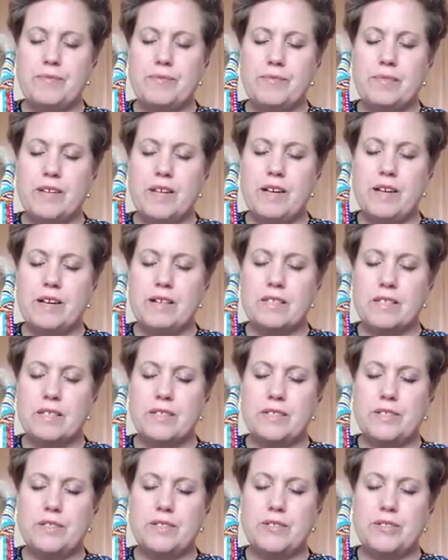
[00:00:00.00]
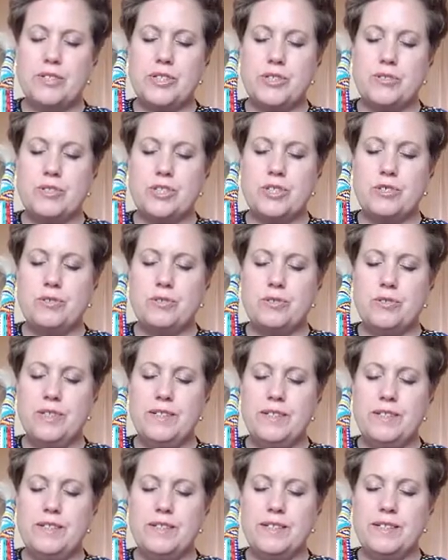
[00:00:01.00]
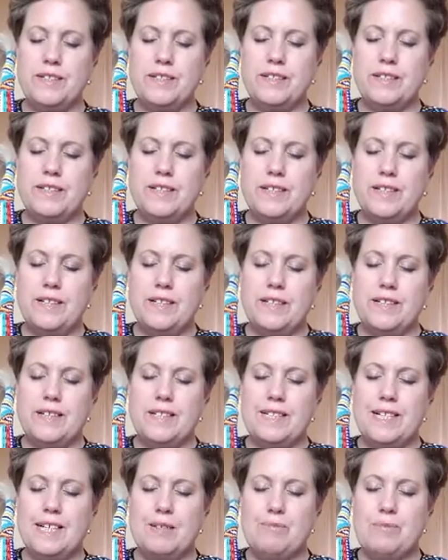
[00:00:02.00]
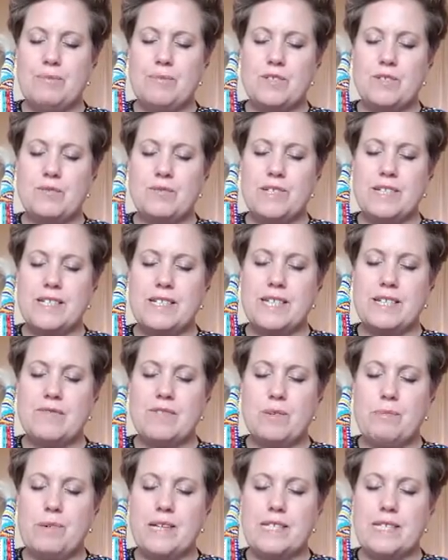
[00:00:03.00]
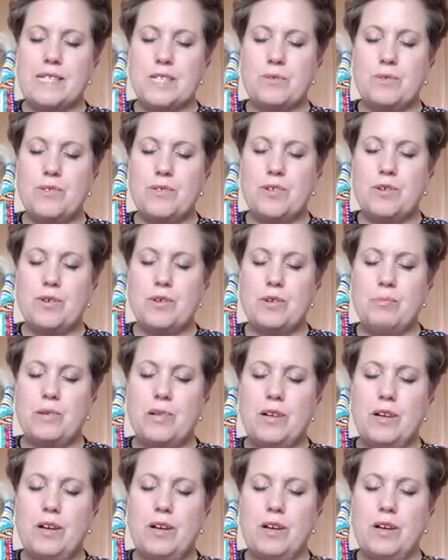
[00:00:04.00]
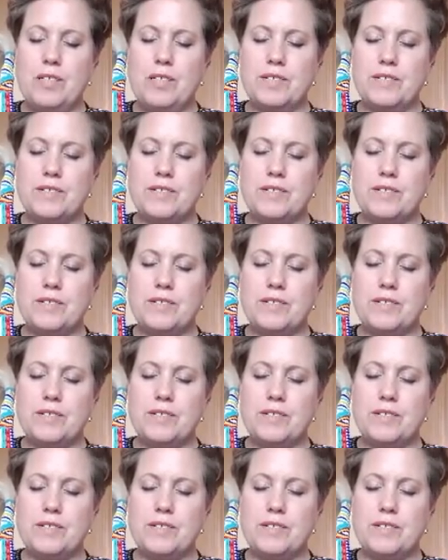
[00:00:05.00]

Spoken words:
I ask you to go to your children, to help them to receive the message with an open heart